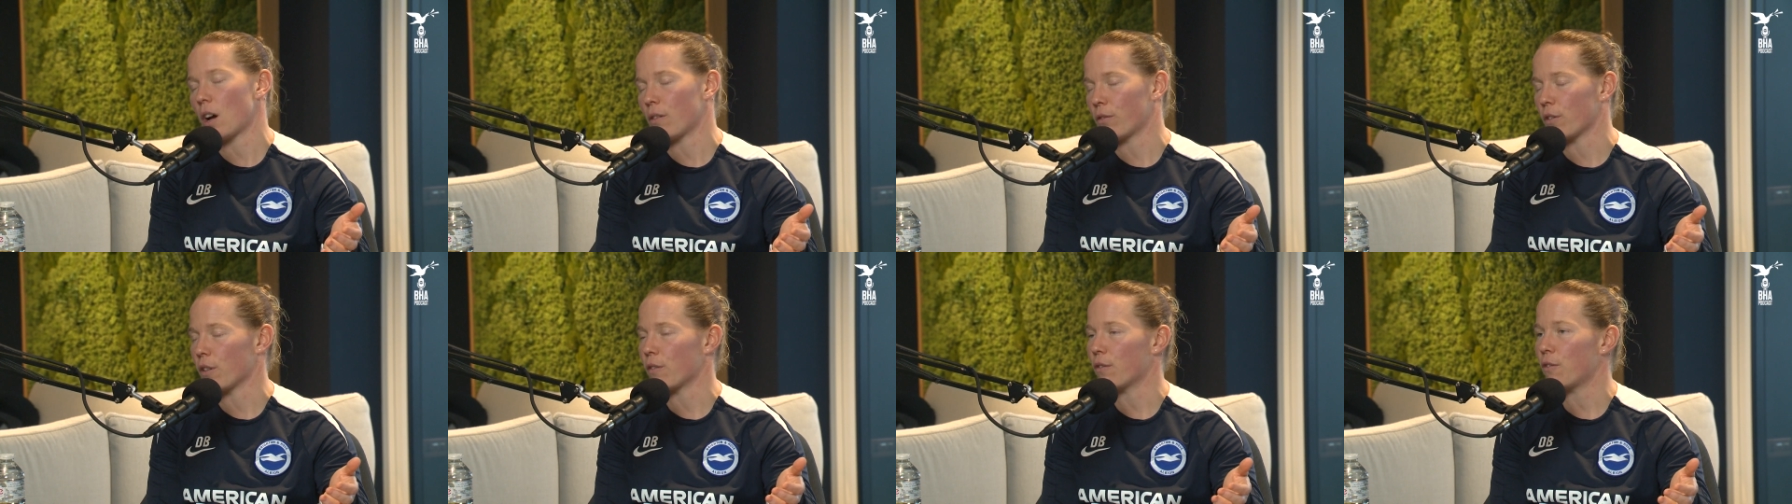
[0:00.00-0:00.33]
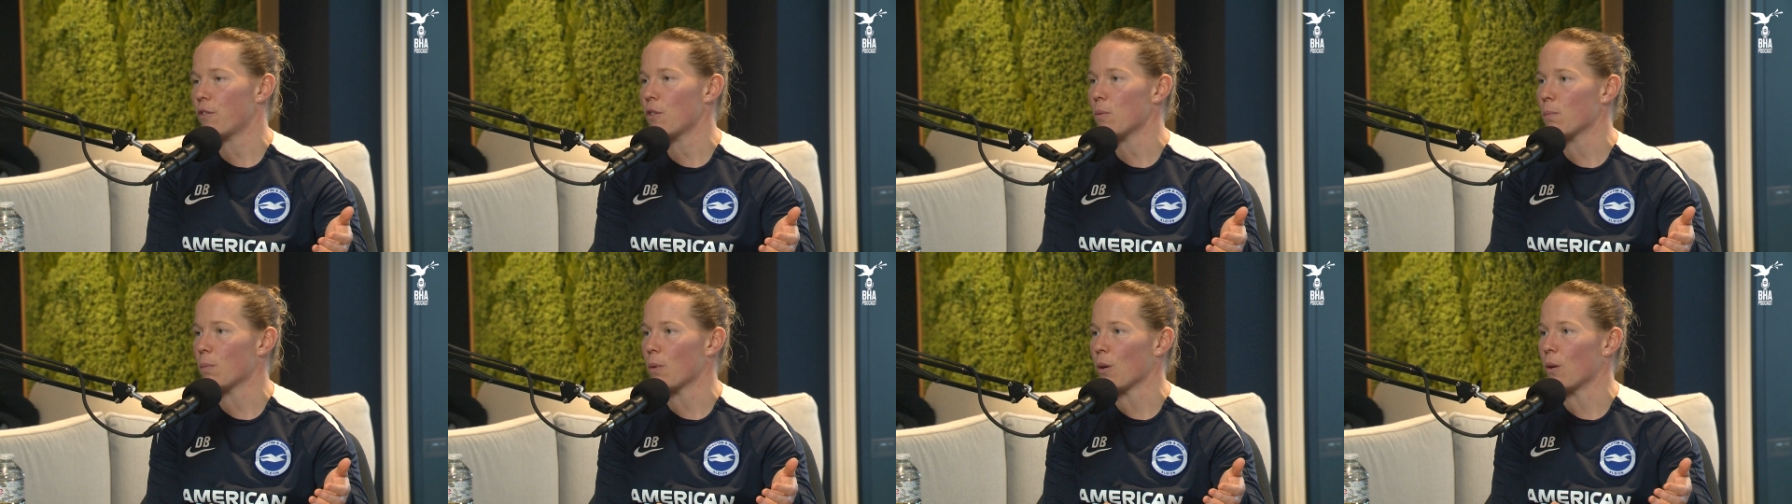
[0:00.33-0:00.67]
other in
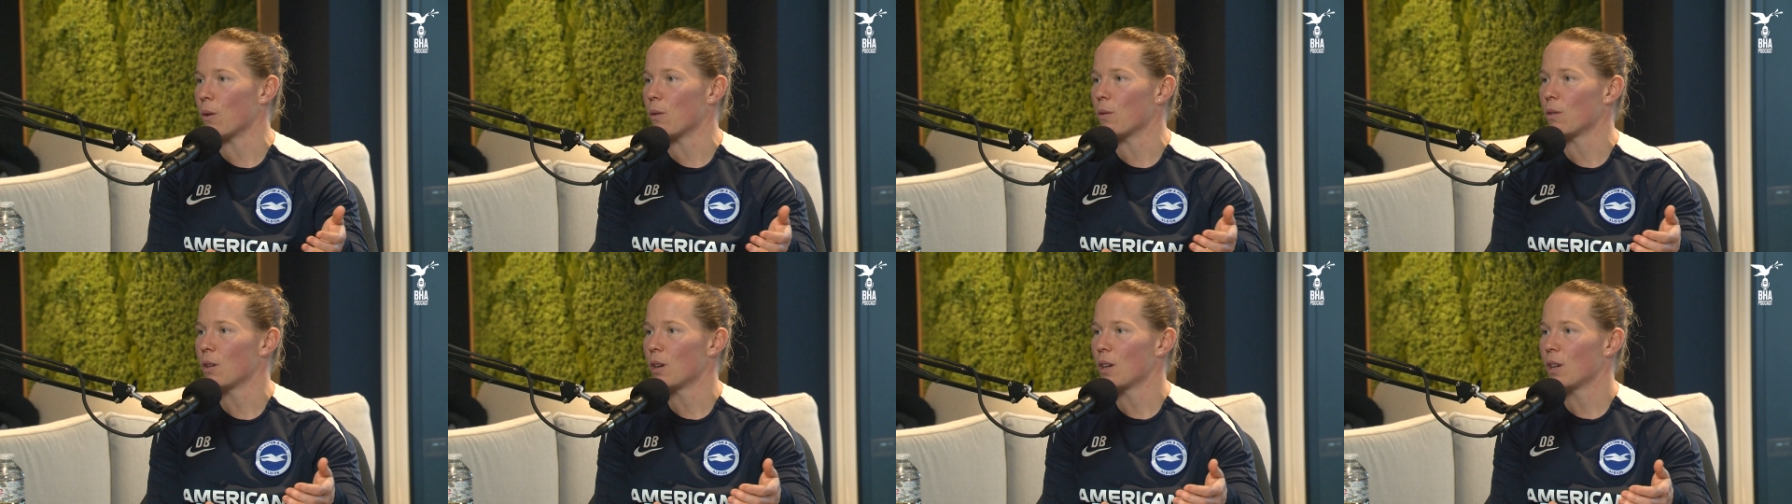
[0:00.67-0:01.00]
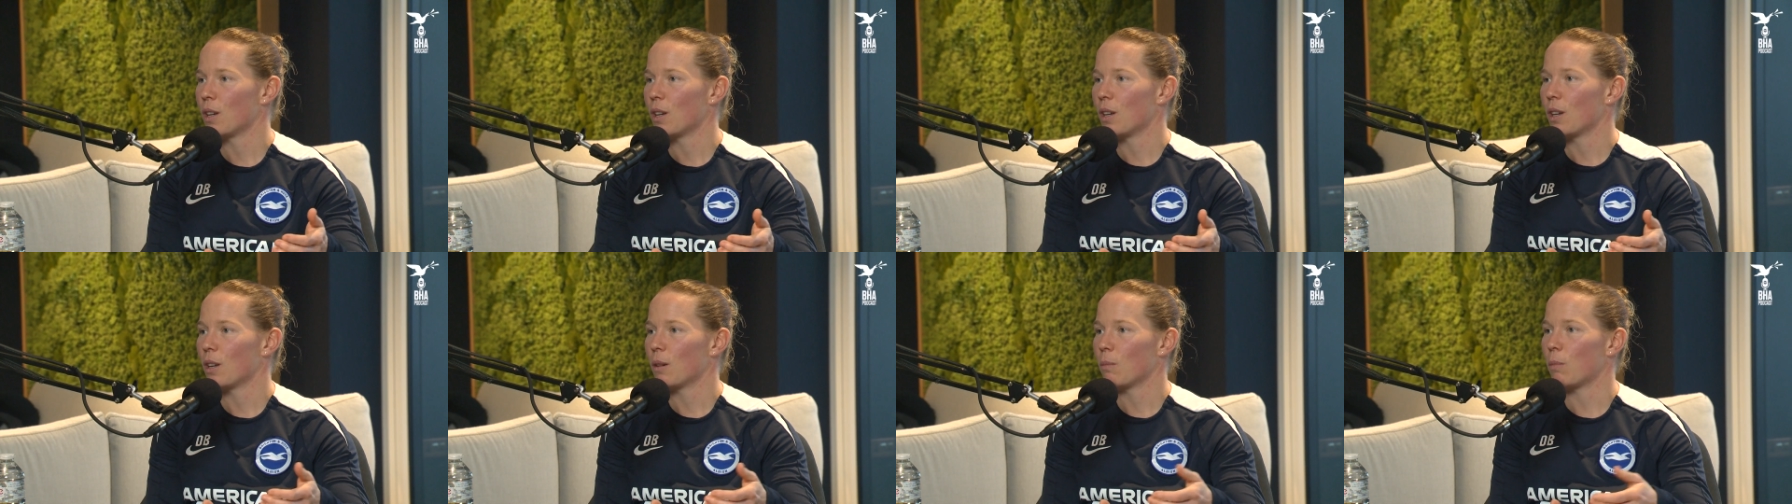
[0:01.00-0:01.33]
football,
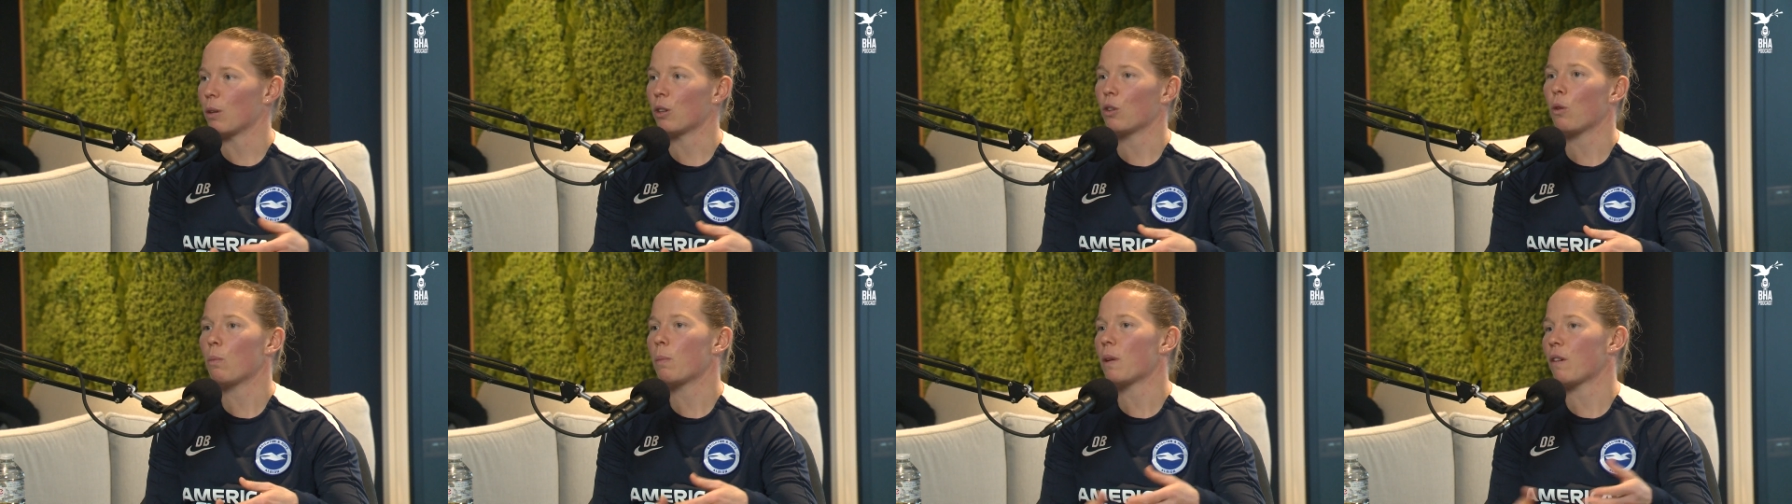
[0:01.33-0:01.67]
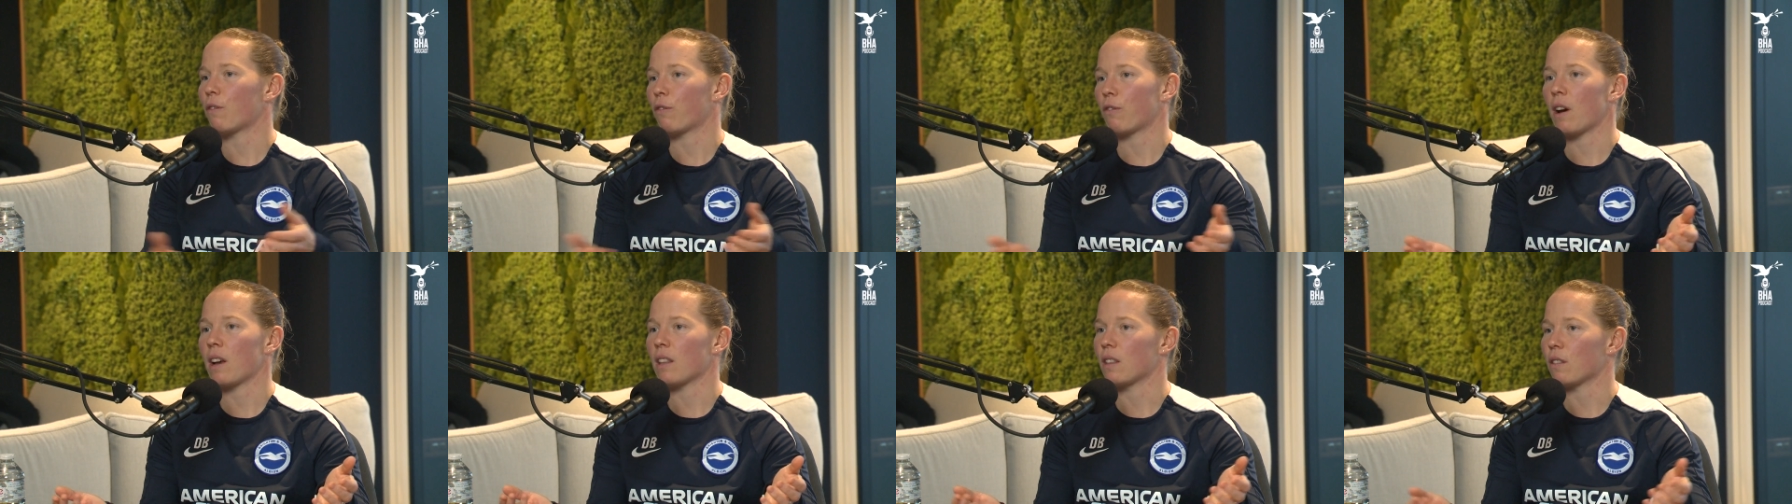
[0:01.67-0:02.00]
but you'll be
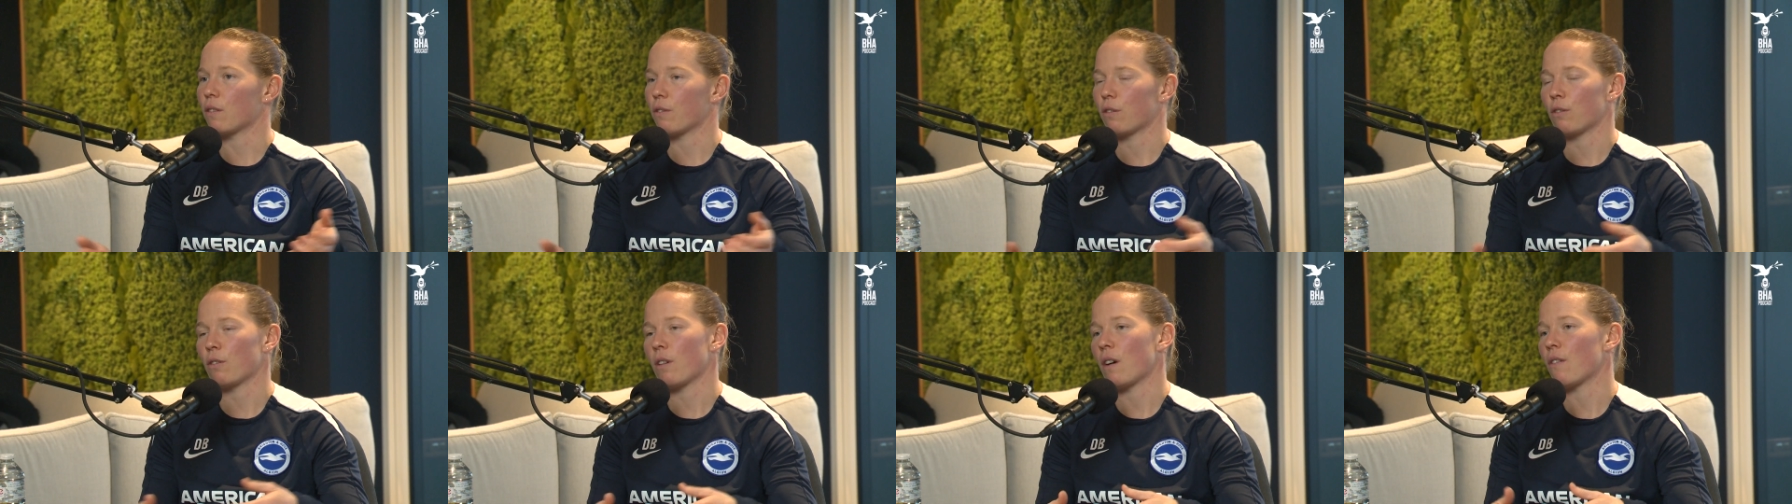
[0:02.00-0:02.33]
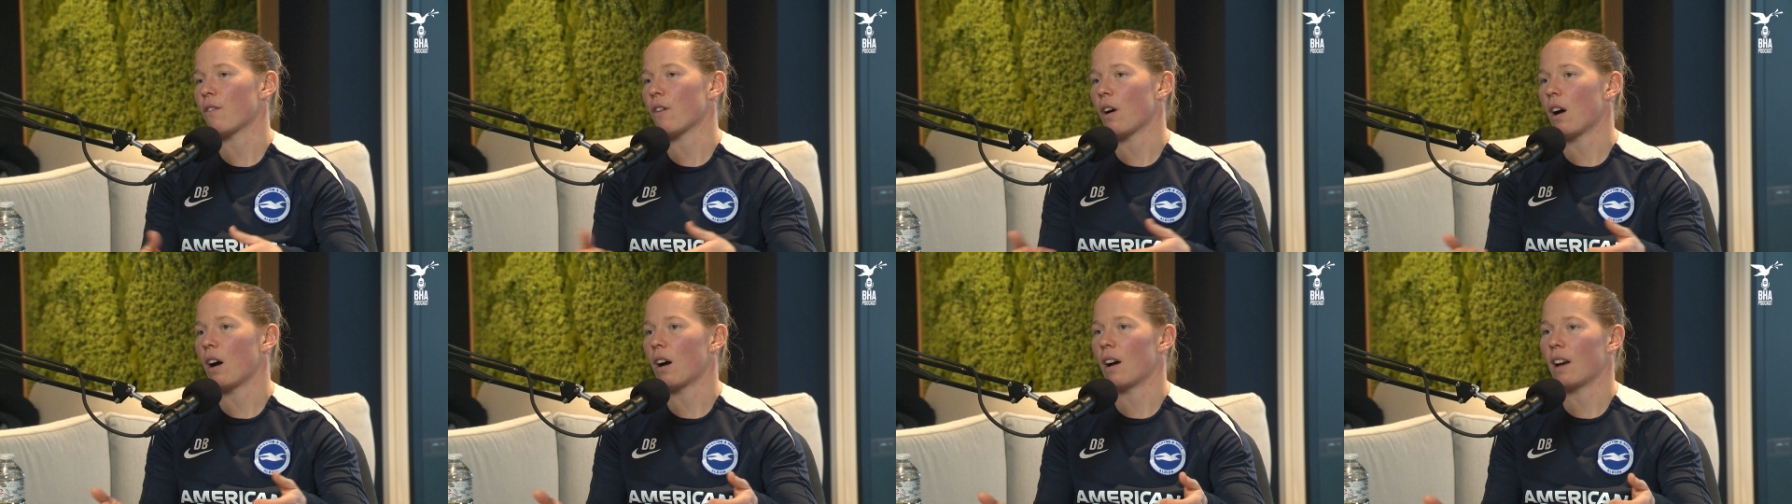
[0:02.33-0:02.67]
friends
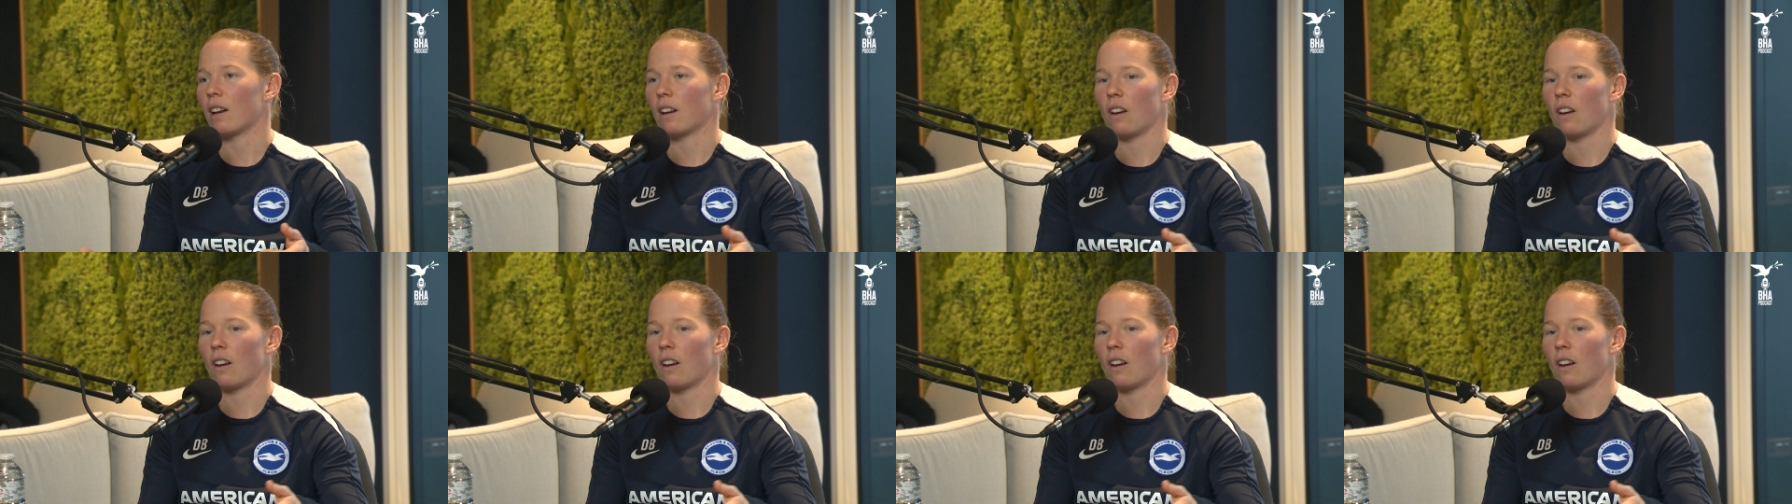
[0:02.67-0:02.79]
forever.